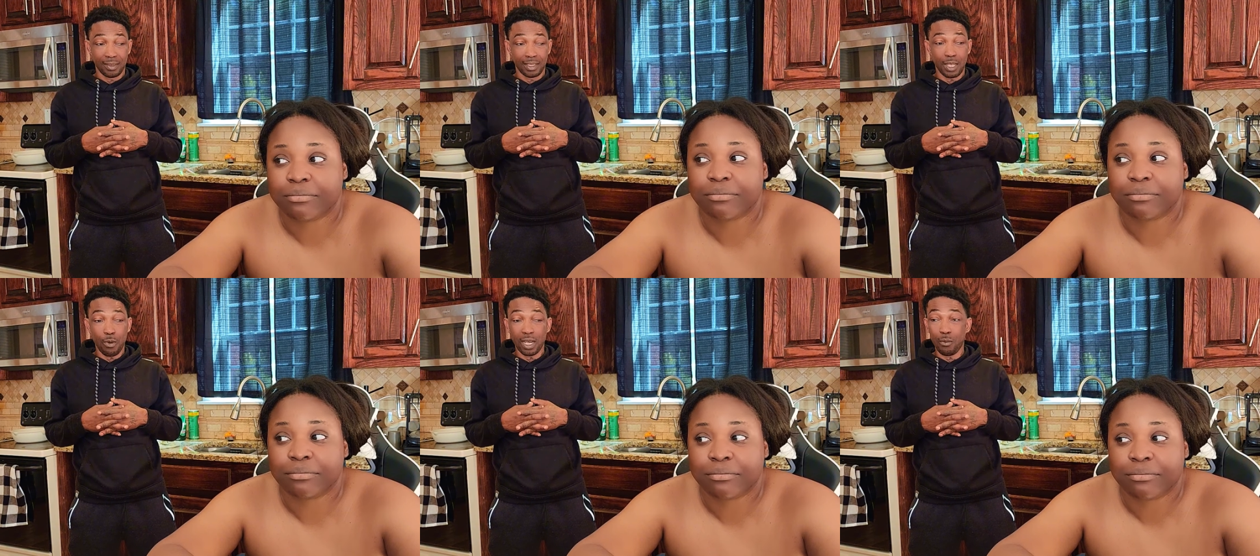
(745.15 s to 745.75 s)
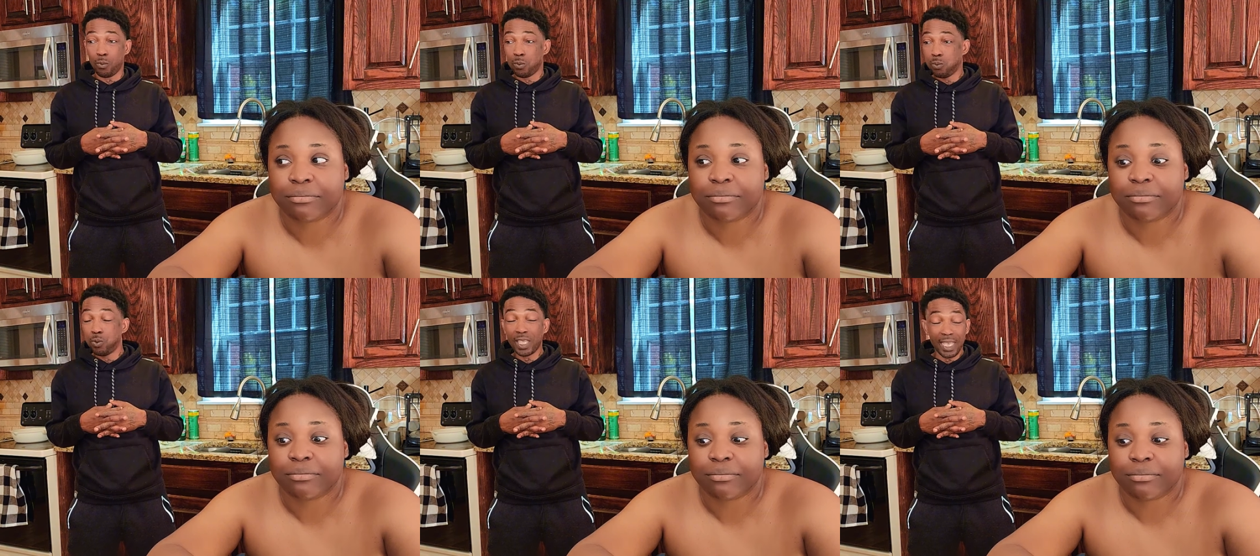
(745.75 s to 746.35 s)
Speaker 1: The one is
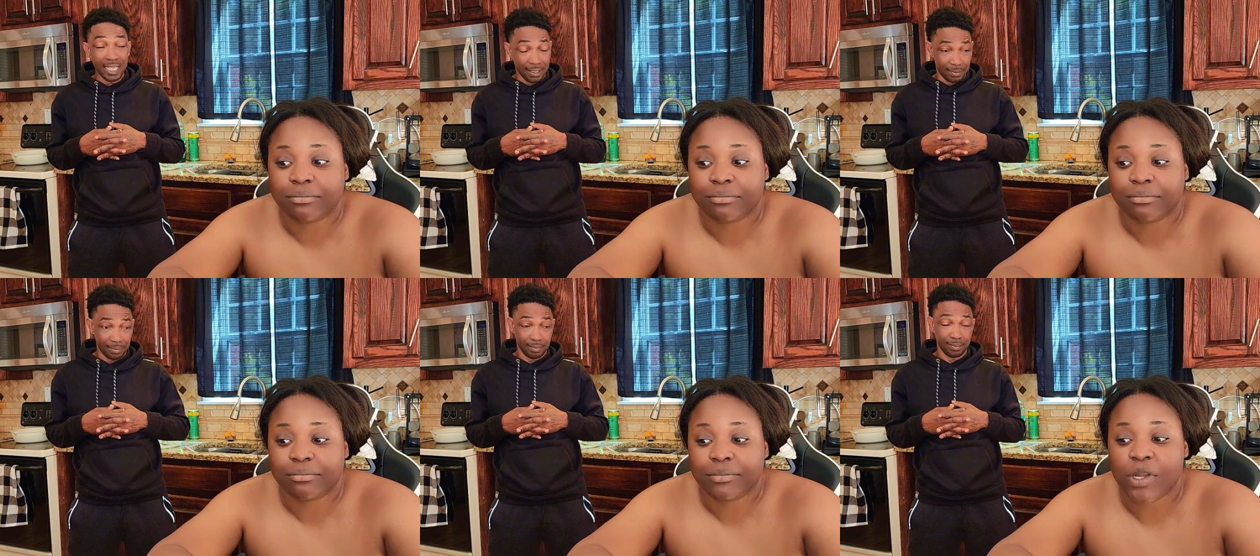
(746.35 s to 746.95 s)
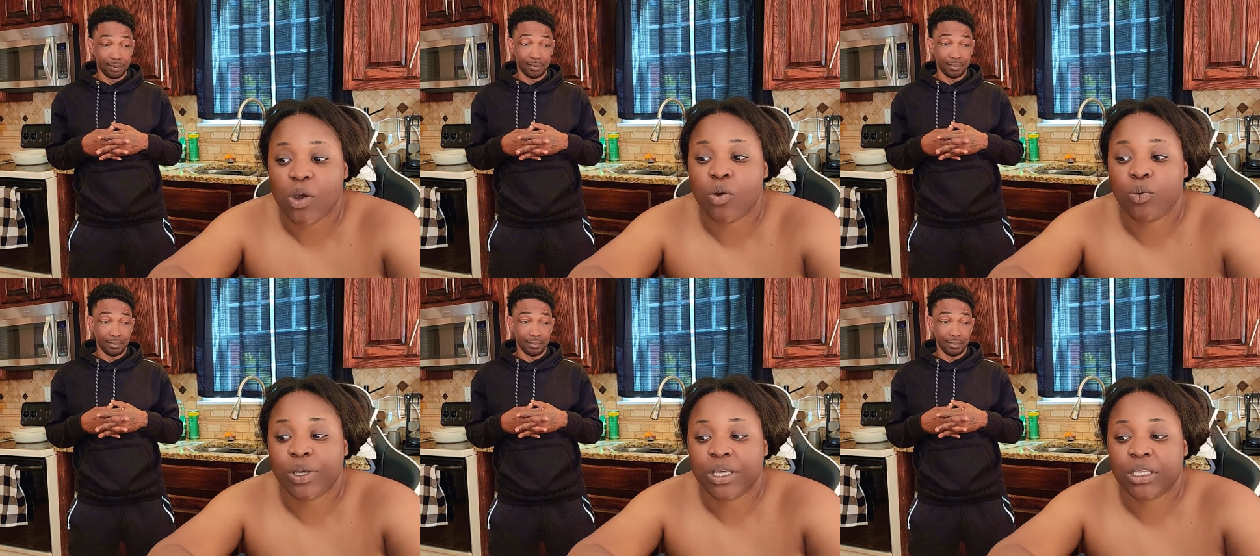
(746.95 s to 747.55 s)
wicked. Oh,
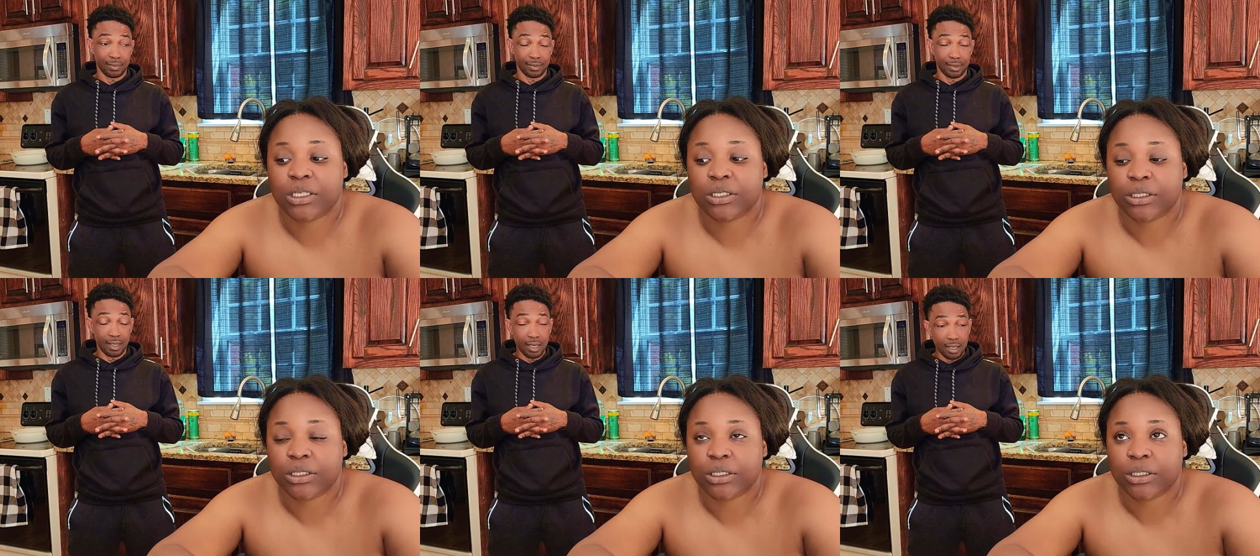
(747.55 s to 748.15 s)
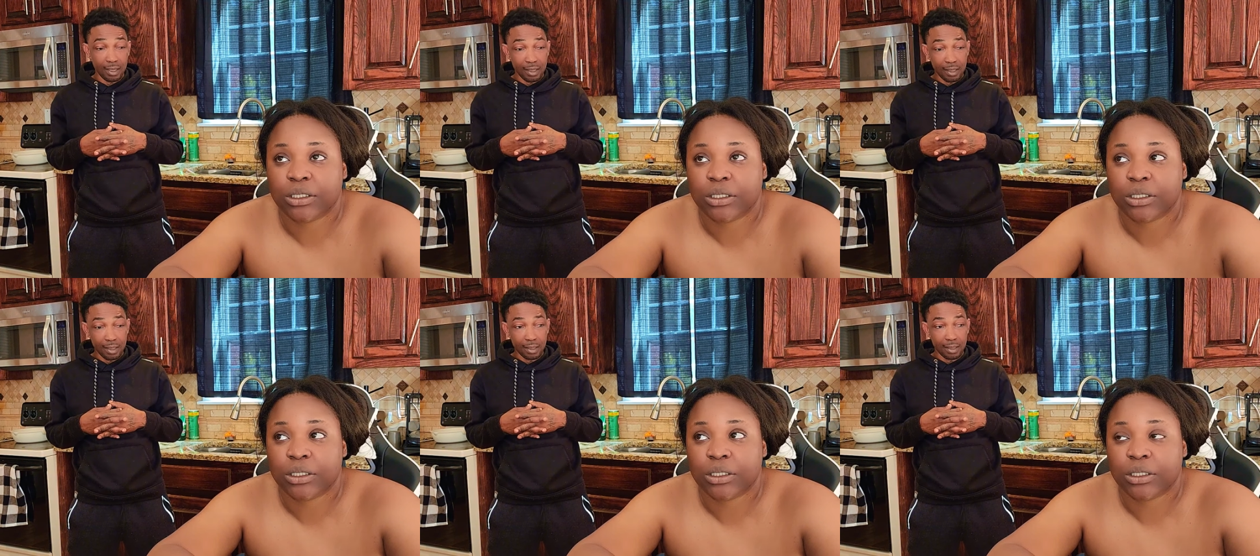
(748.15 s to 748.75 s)
wicked. Eh?
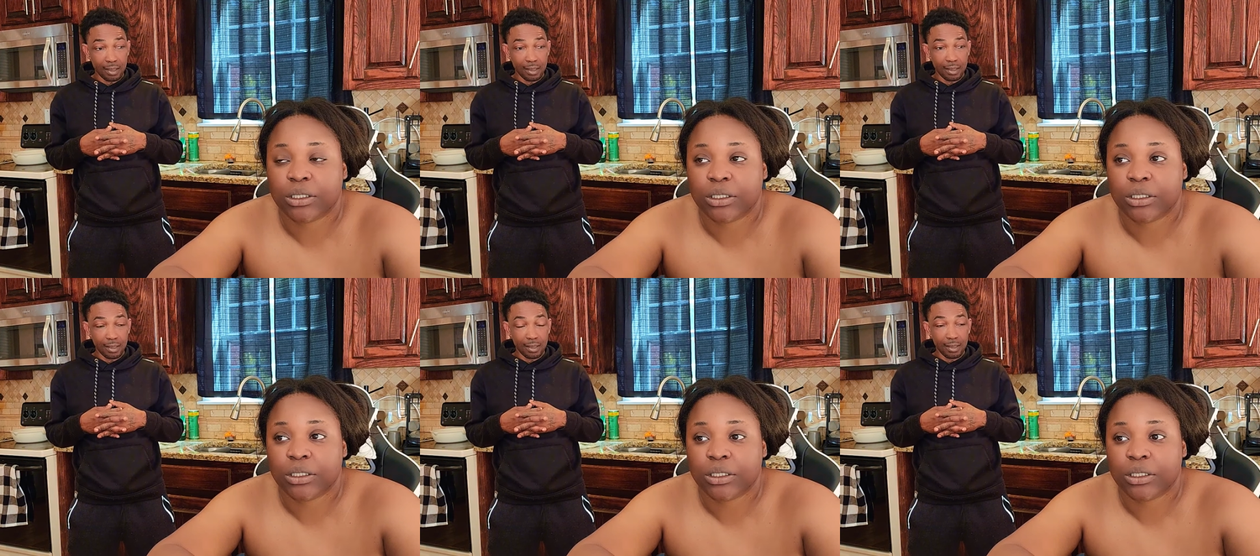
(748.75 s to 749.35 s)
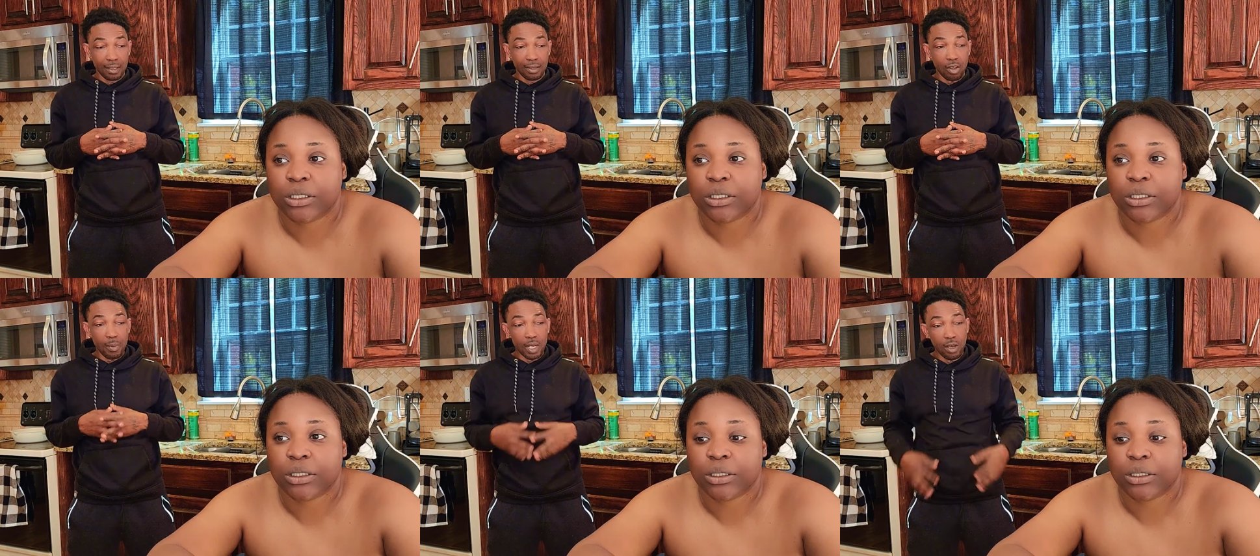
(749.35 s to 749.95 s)
You come in,